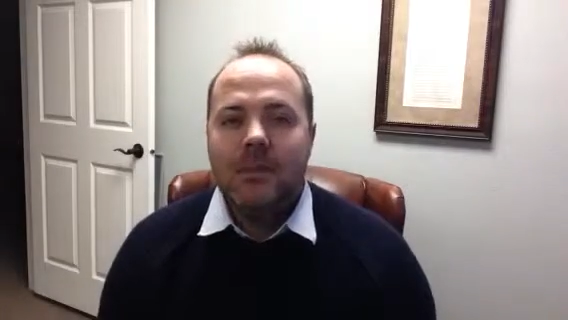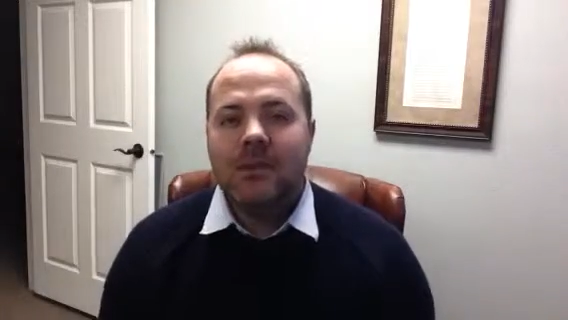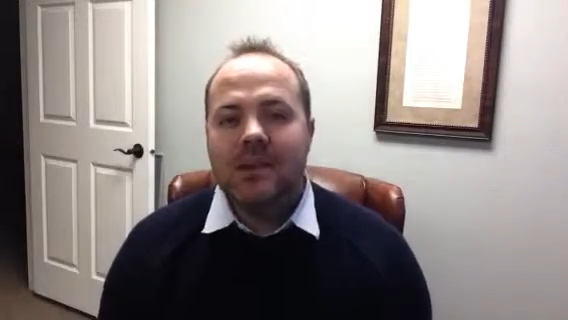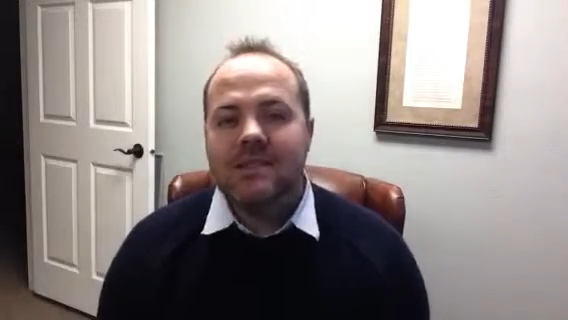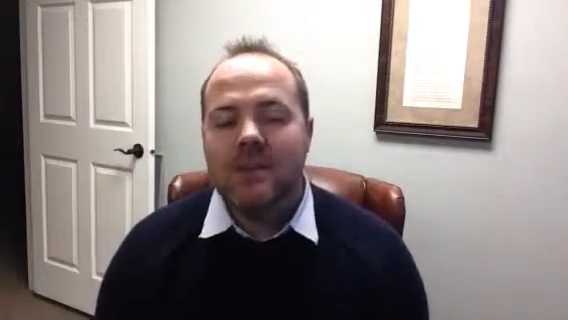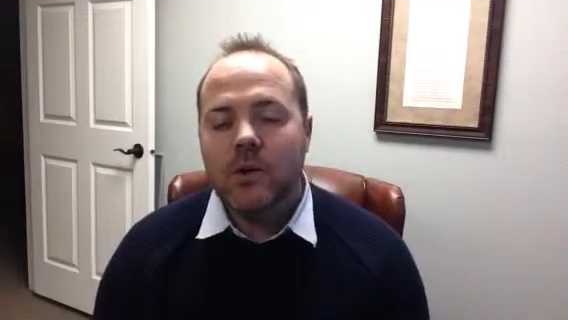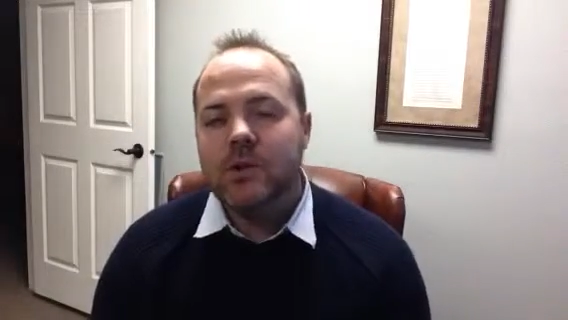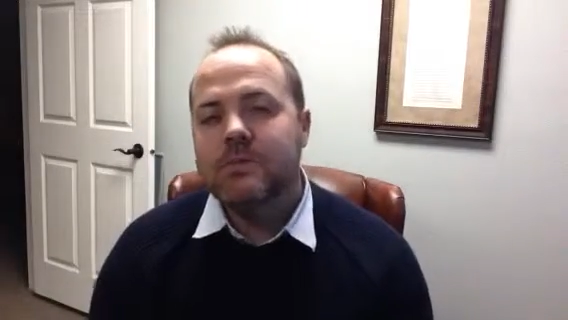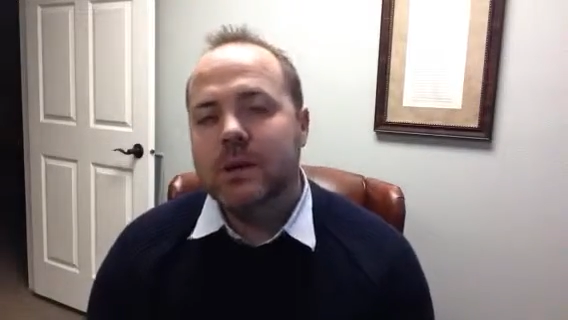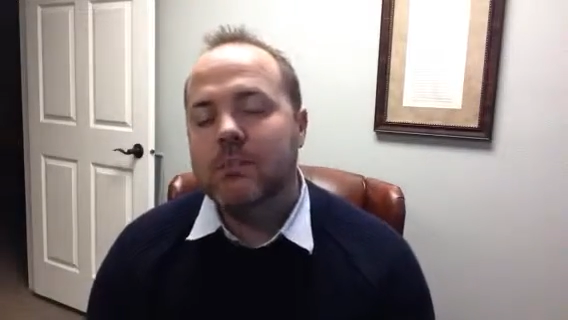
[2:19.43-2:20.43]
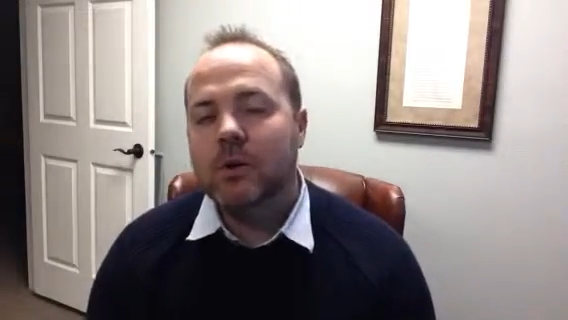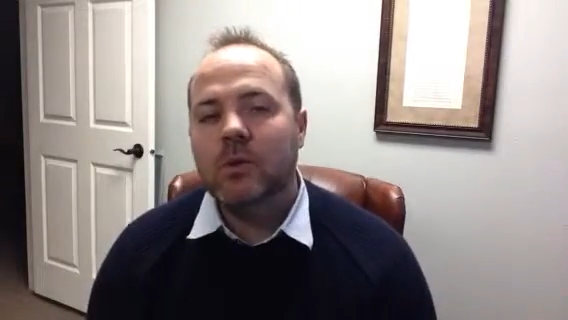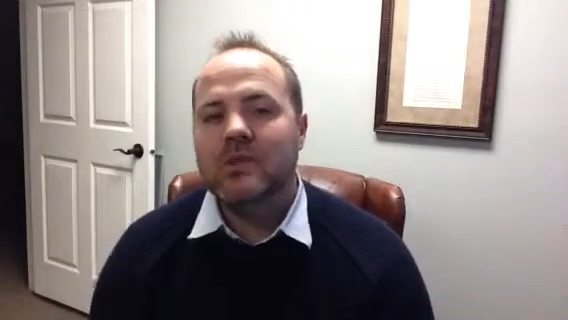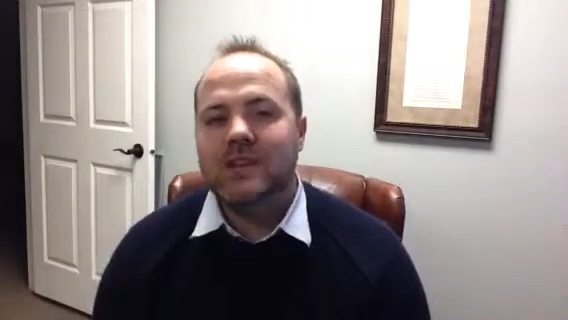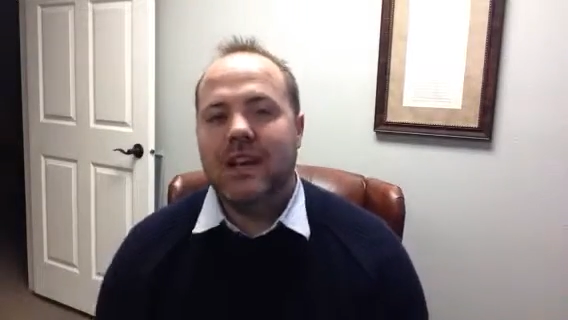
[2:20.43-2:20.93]
Because those people
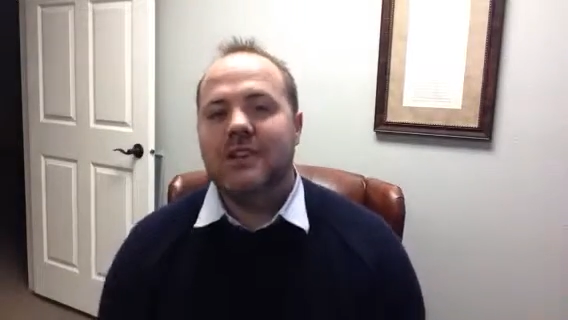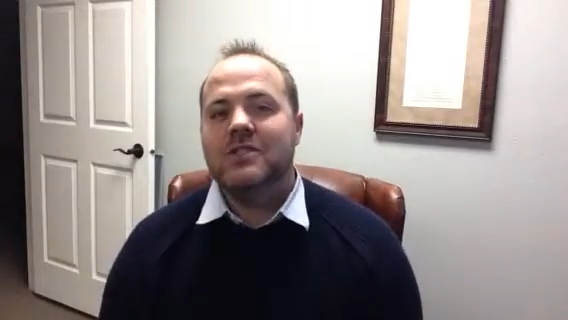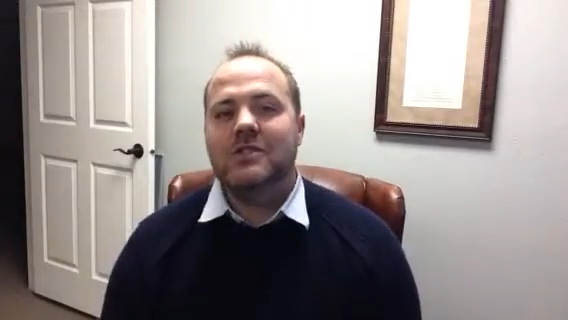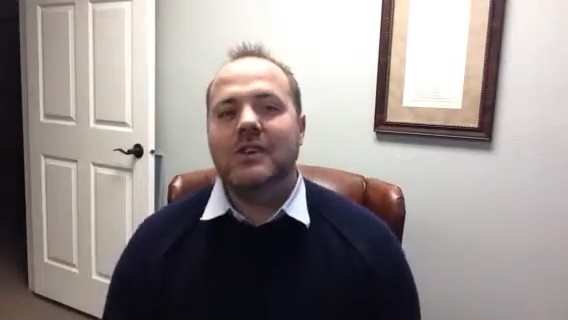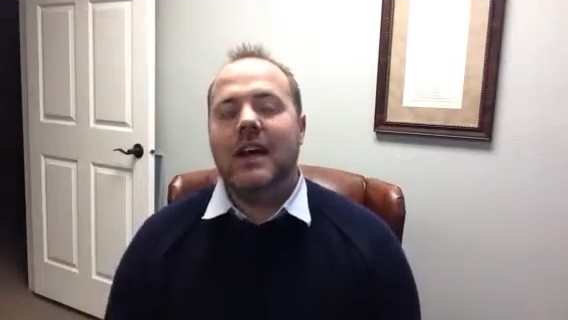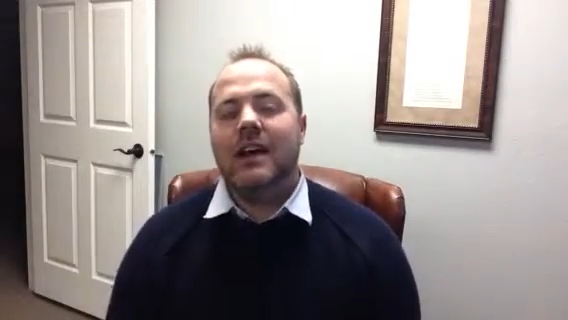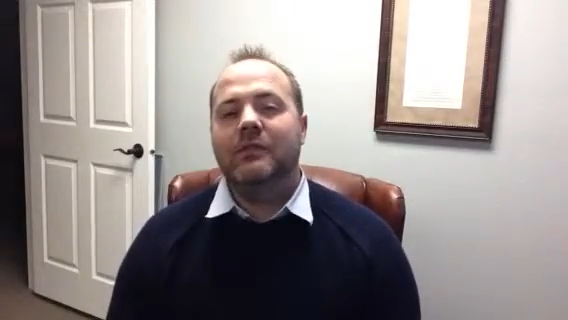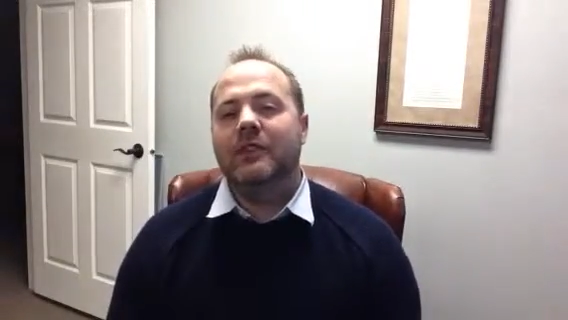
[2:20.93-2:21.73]
will change your life.